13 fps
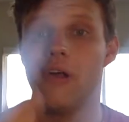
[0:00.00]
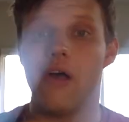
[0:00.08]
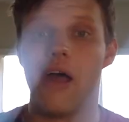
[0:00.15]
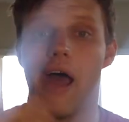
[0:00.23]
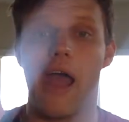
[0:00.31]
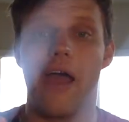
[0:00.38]

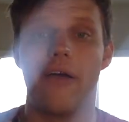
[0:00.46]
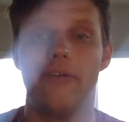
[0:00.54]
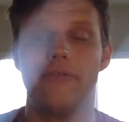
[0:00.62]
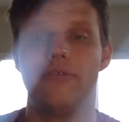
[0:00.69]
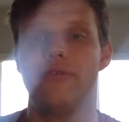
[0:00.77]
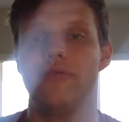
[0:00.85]

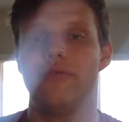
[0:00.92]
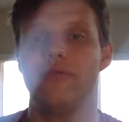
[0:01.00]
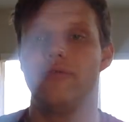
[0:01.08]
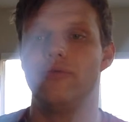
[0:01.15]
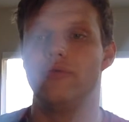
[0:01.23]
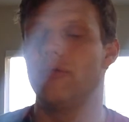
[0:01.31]
have
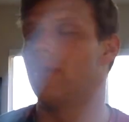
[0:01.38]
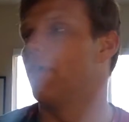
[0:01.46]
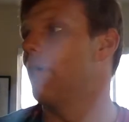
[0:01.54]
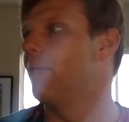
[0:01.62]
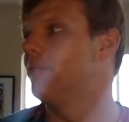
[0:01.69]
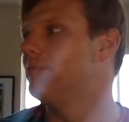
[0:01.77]

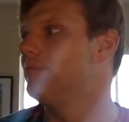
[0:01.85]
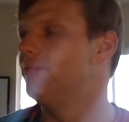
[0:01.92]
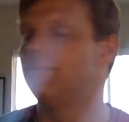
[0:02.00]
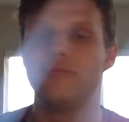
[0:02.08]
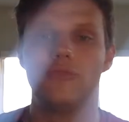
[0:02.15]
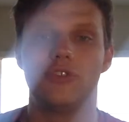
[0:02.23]

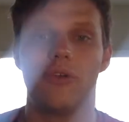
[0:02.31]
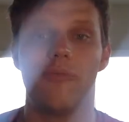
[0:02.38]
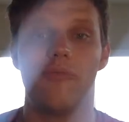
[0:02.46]
some